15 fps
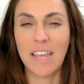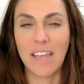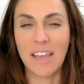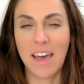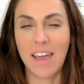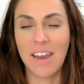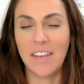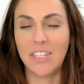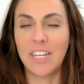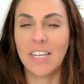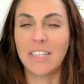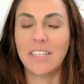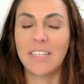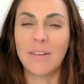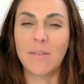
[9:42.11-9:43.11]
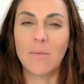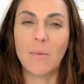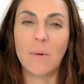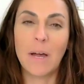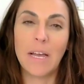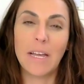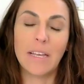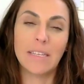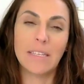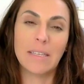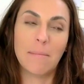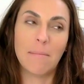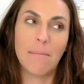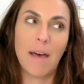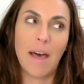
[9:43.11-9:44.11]
it kind of just was
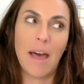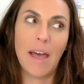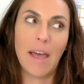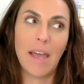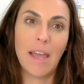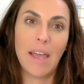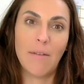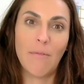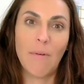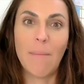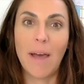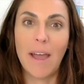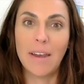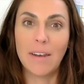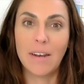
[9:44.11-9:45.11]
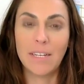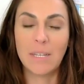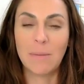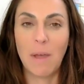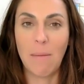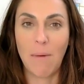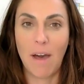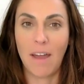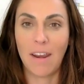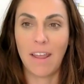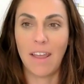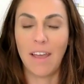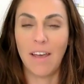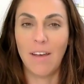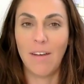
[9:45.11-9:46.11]
my reminder to my
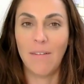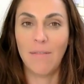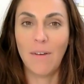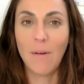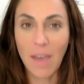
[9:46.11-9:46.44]
body of,